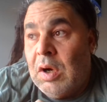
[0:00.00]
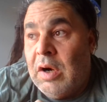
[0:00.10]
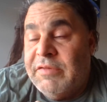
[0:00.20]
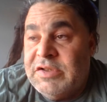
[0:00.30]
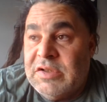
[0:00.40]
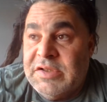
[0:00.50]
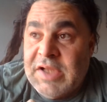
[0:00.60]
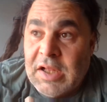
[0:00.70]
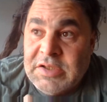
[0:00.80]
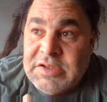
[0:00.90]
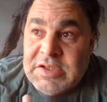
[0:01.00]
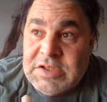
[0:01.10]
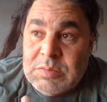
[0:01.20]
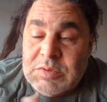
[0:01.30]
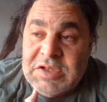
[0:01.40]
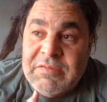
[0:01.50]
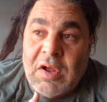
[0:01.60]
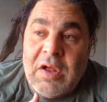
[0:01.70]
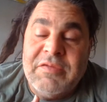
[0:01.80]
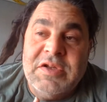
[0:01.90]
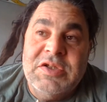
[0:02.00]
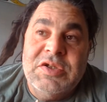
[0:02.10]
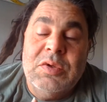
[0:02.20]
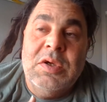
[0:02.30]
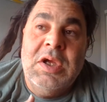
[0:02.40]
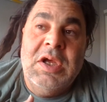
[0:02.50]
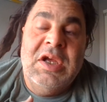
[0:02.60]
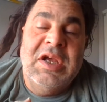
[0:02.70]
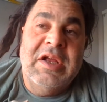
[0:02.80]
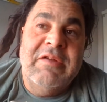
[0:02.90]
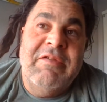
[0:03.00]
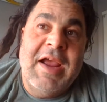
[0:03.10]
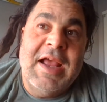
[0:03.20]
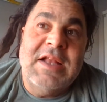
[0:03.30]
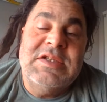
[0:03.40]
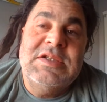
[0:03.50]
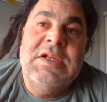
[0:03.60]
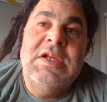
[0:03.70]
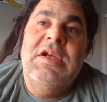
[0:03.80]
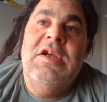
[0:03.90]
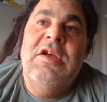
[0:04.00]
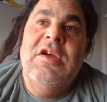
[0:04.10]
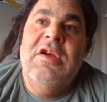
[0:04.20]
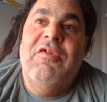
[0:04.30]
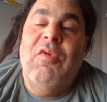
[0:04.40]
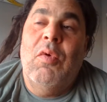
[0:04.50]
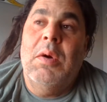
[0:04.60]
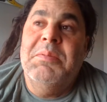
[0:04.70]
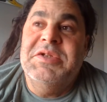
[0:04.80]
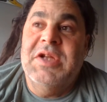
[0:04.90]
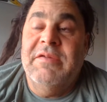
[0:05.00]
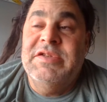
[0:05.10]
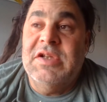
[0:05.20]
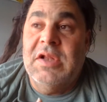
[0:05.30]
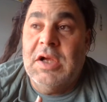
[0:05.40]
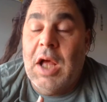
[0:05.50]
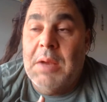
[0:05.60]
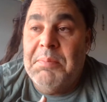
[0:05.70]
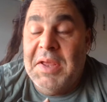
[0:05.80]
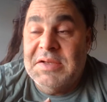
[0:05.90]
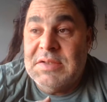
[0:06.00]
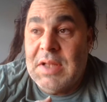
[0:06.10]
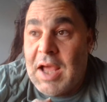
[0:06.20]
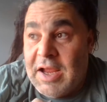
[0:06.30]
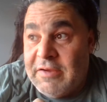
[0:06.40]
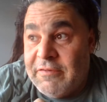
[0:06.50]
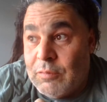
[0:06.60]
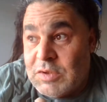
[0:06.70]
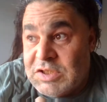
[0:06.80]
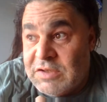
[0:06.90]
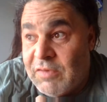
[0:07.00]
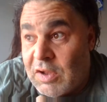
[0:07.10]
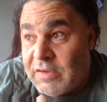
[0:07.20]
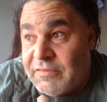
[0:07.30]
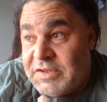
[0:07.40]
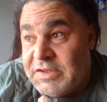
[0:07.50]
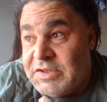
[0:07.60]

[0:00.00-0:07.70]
artificial intelligence, which evolved into advanced forms of silicon-based life, which evolved